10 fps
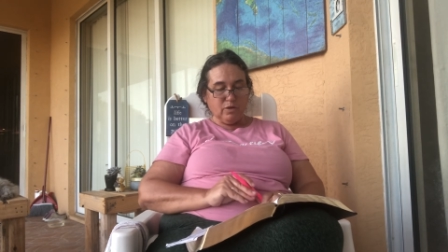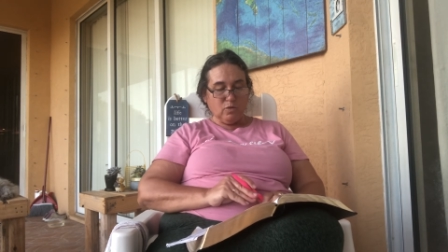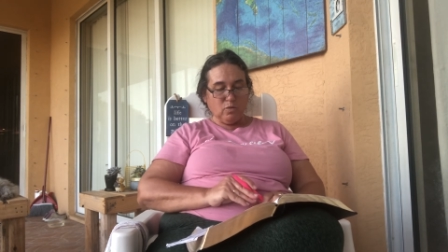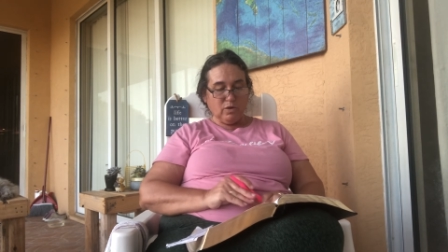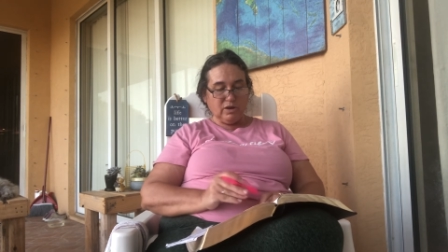
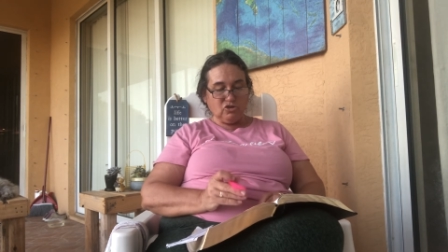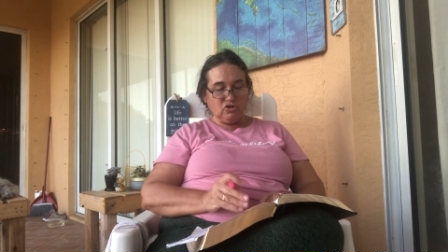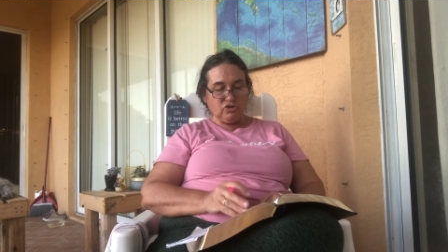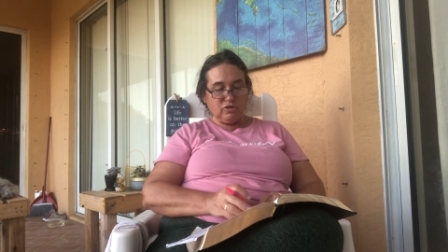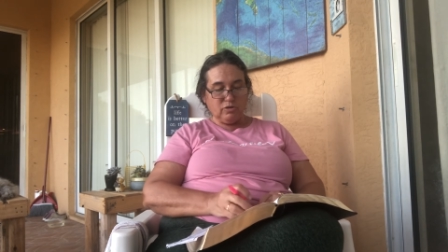1,
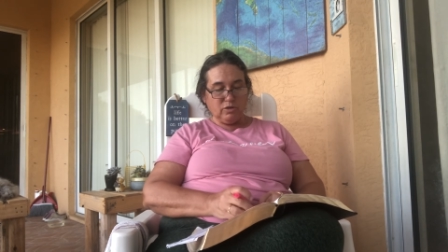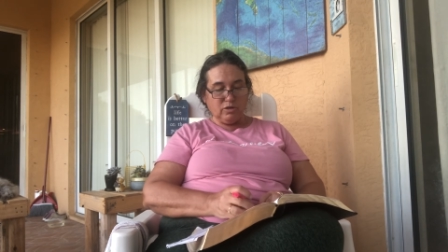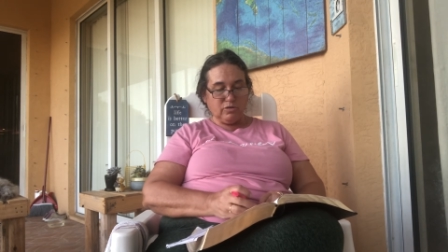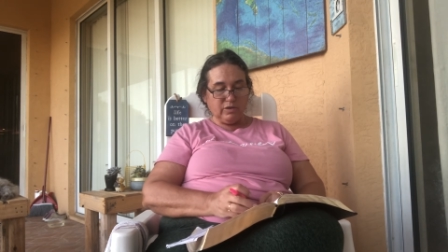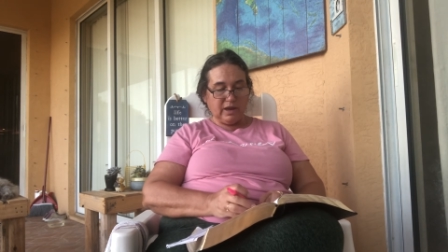2,
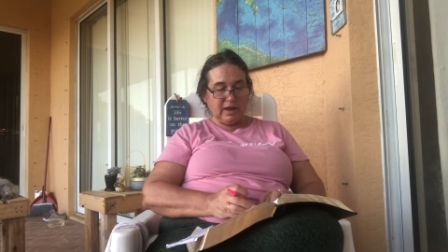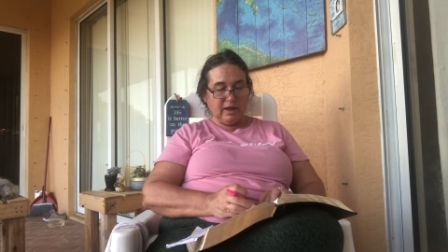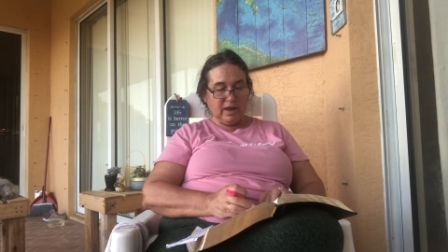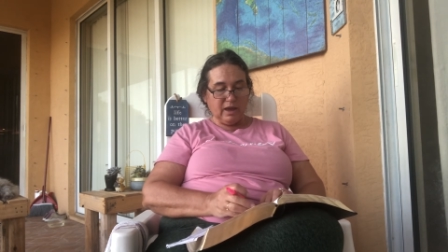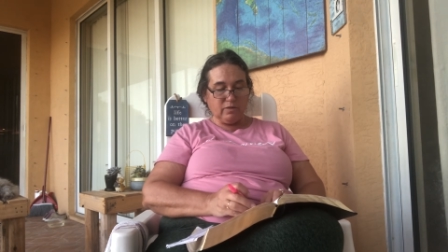3,
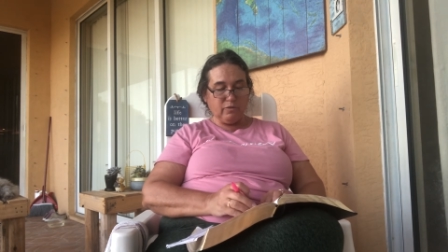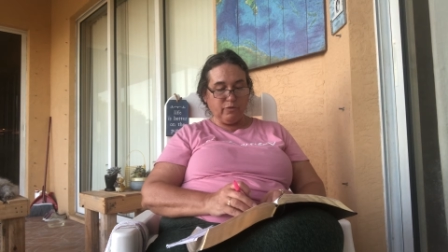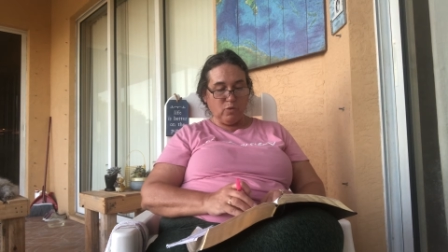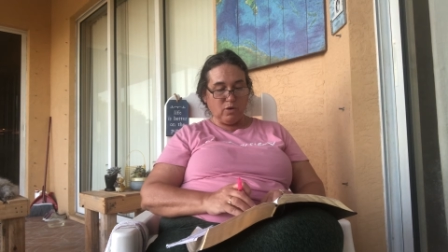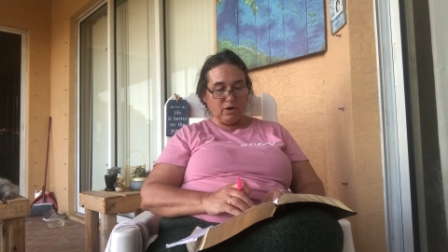and
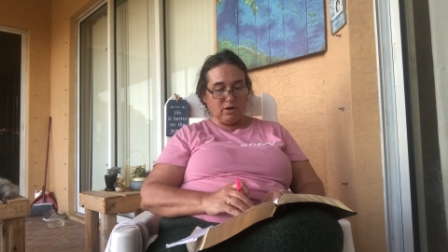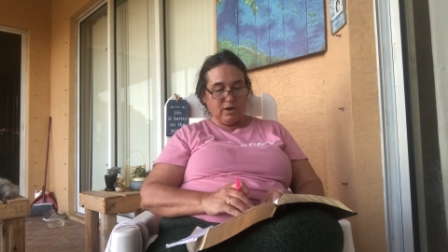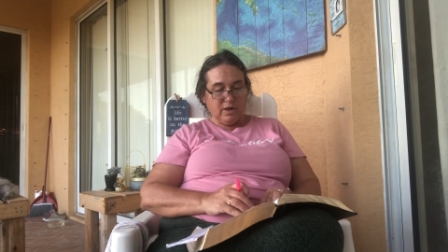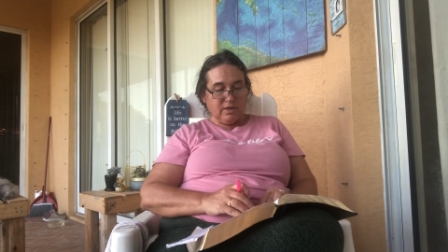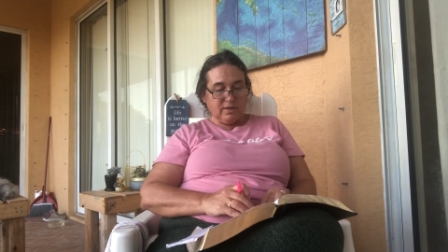4
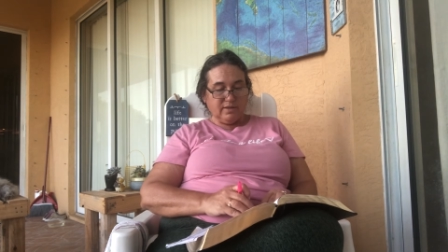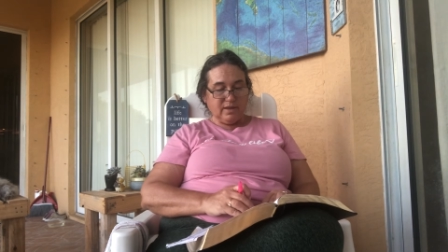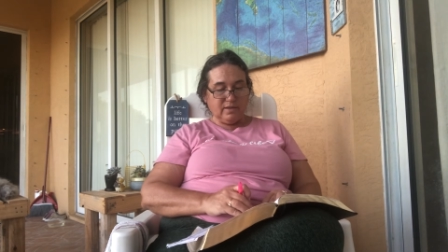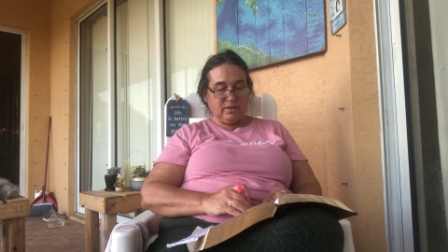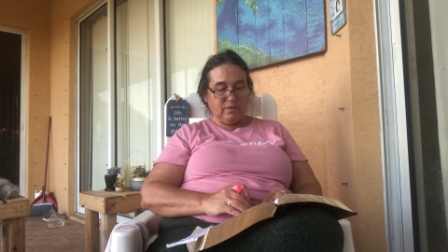the
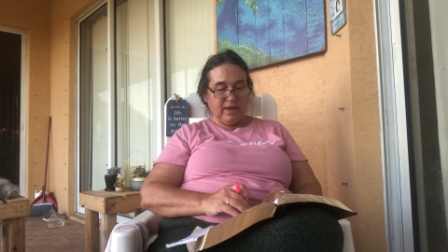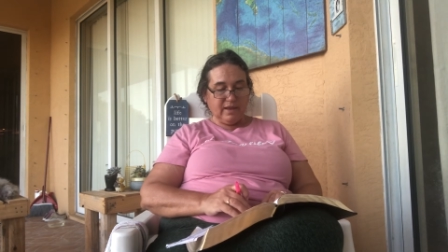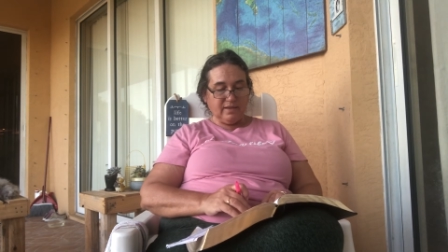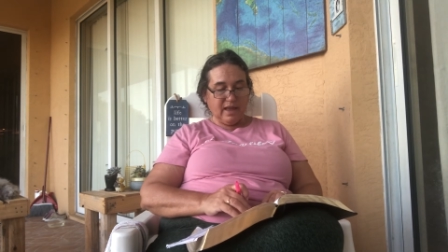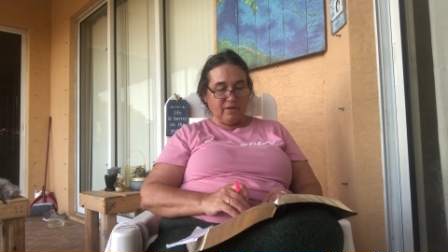sons of
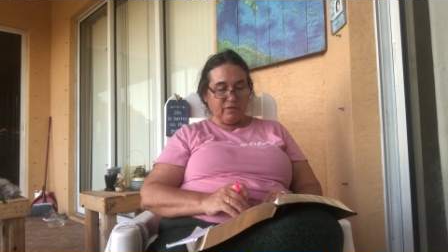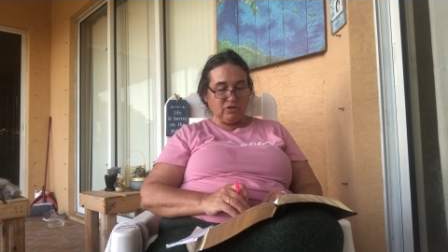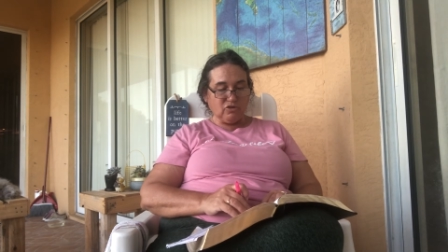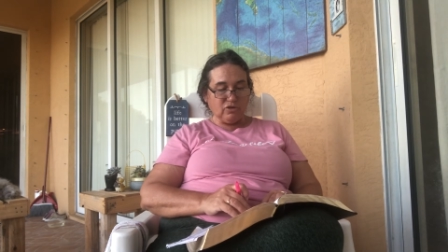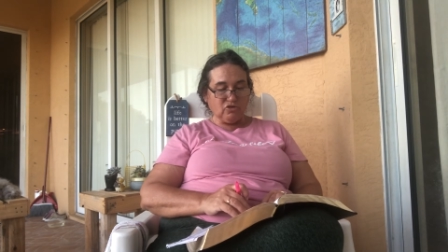Asaph
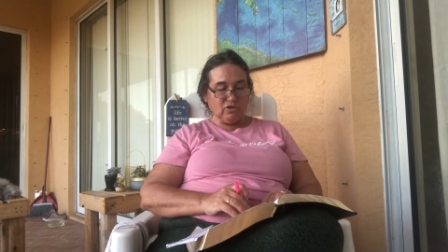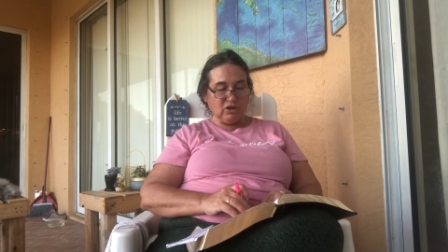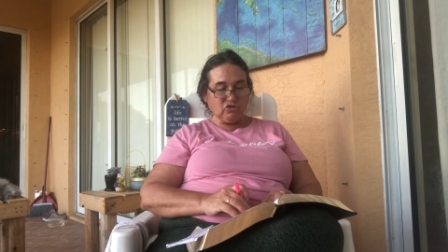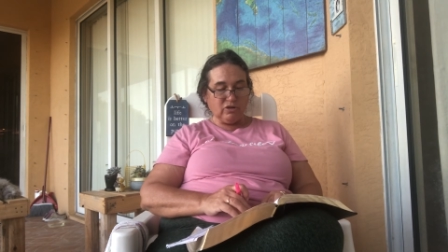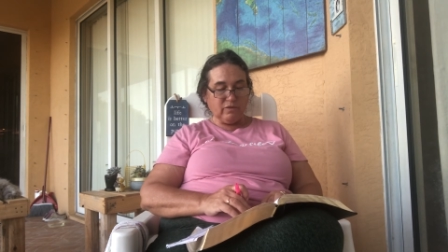under the
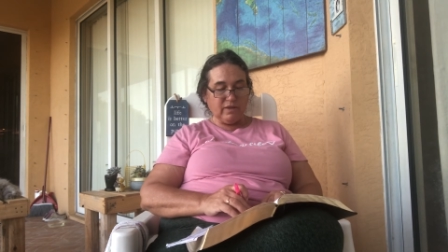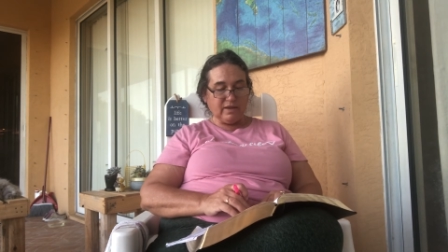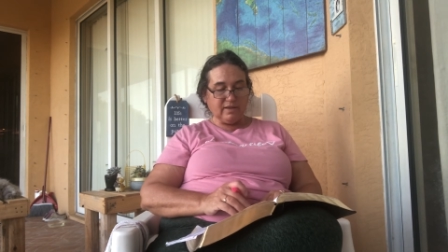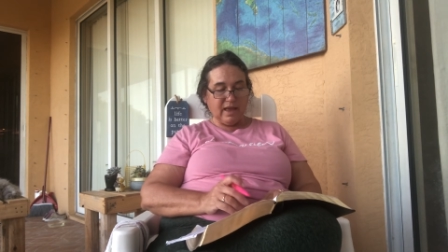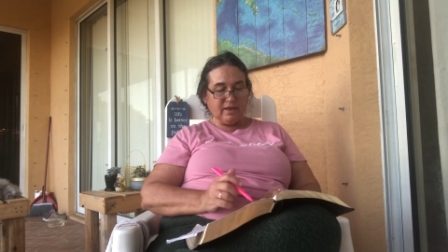direction of
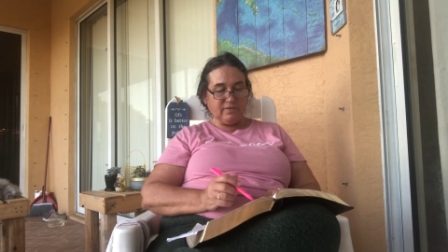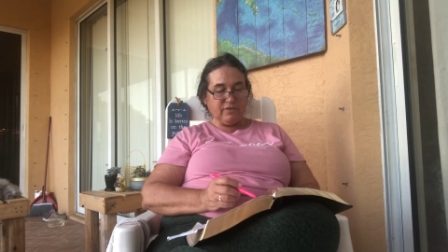Asaph,